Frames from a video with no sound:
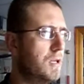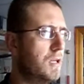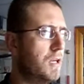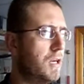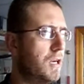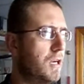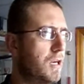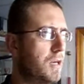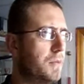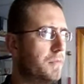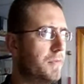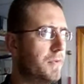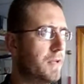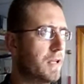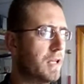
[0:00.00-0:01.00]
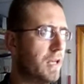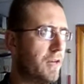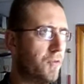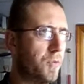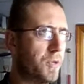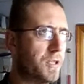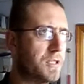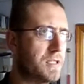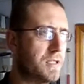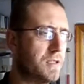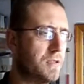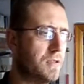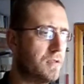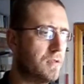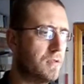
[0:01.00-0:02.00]
The government
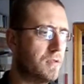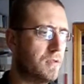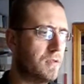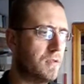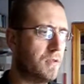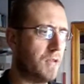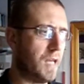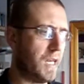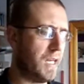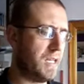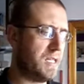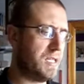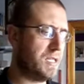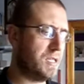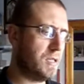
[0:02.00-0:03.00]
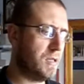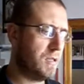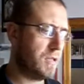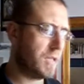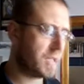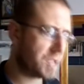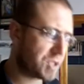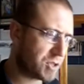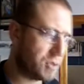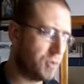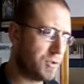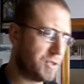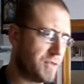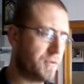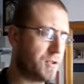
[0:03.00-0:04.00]
has
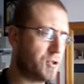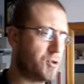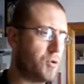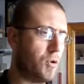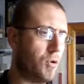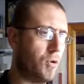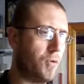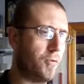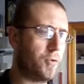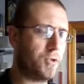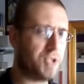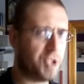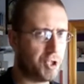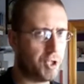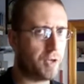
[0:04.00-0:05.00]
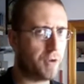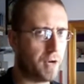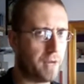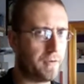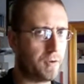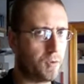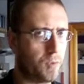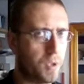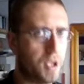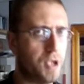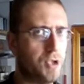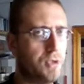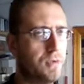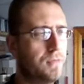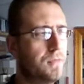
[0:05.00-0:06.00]
exclusive control over its geographic region.